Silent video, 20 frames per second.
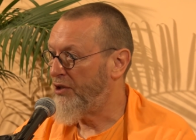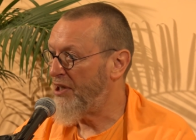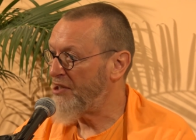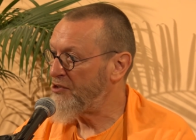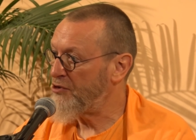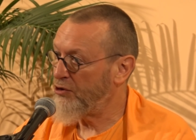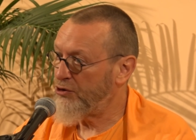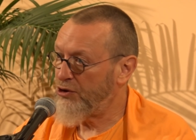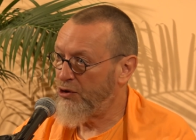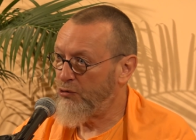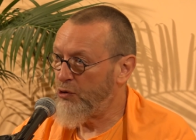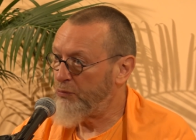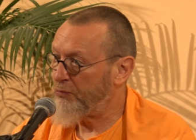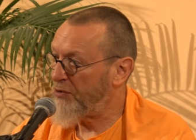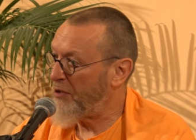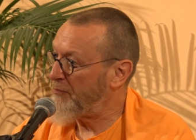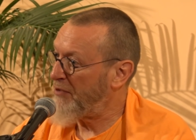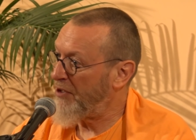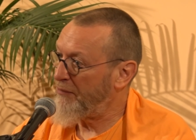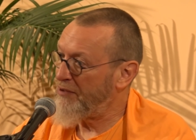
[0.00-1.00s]
That's not a good
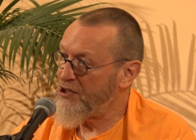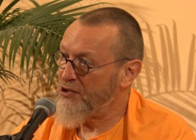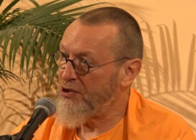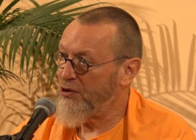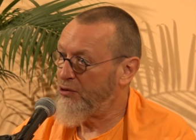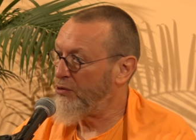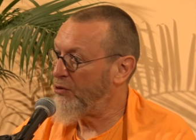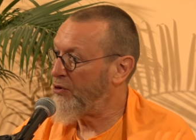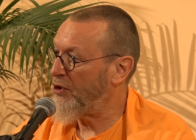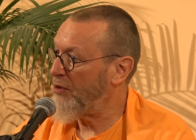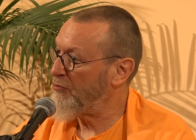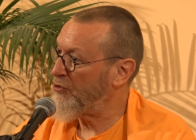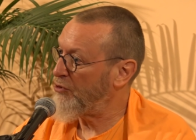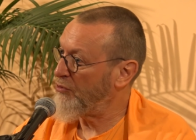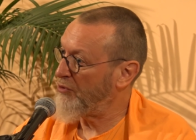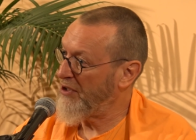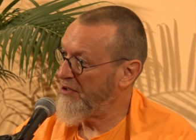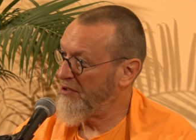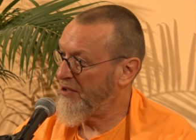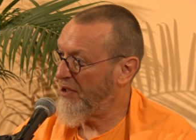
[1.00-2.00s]
preparation to come
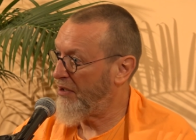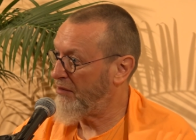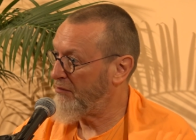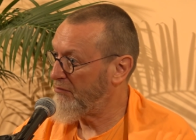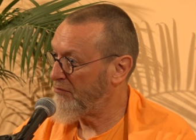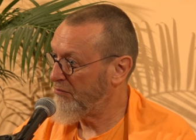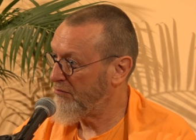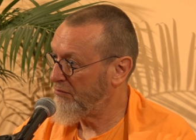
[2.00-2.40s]
to India.